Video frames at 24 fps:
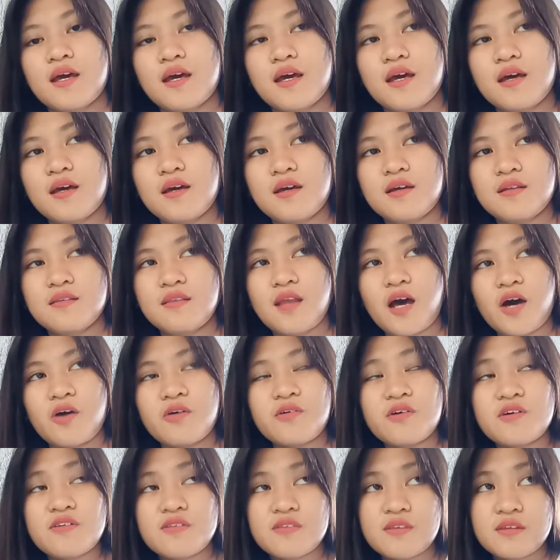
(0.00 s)
And now
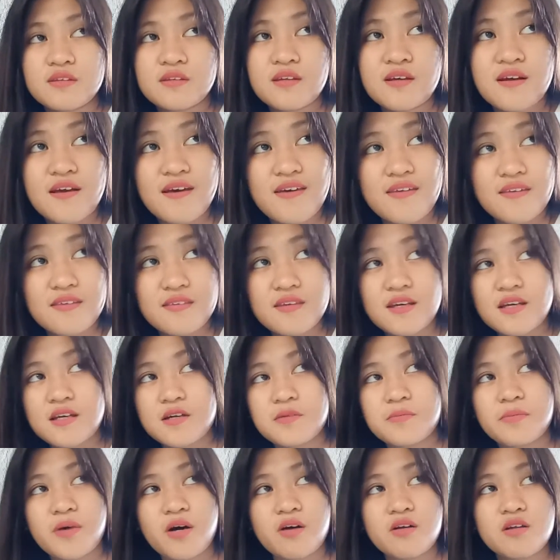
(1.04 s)
that I think
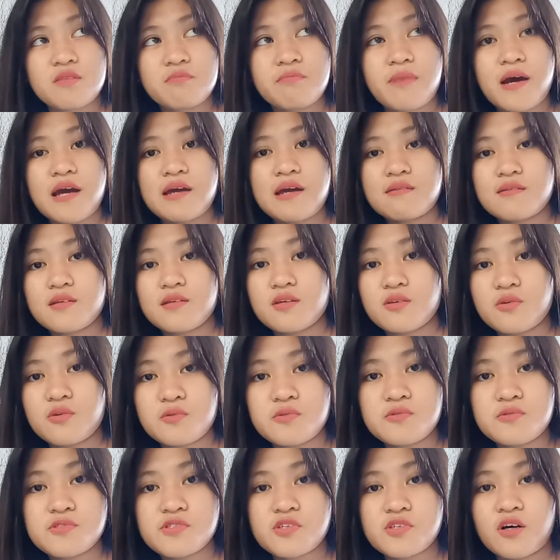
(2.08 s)
about it, by the
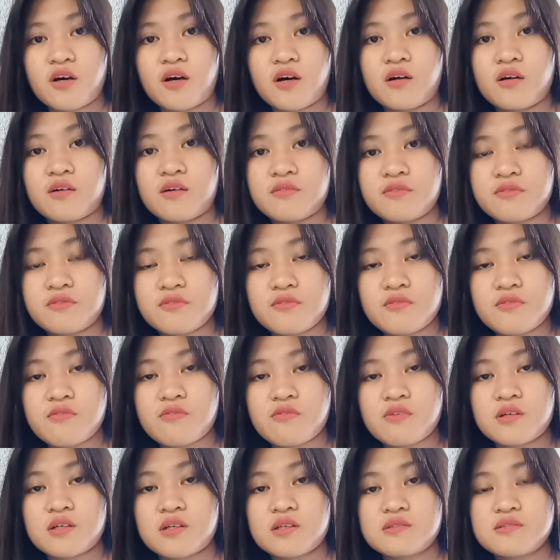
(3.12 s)
use of
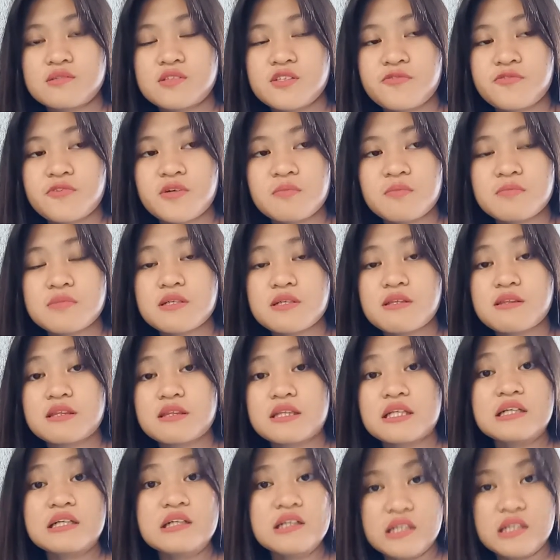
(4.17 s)
the different
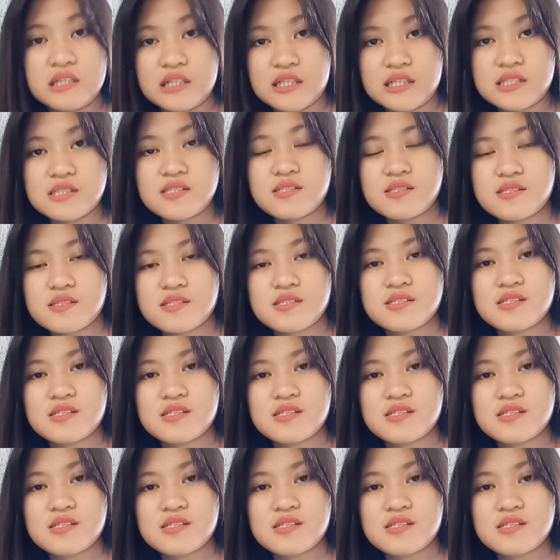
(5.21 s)
materials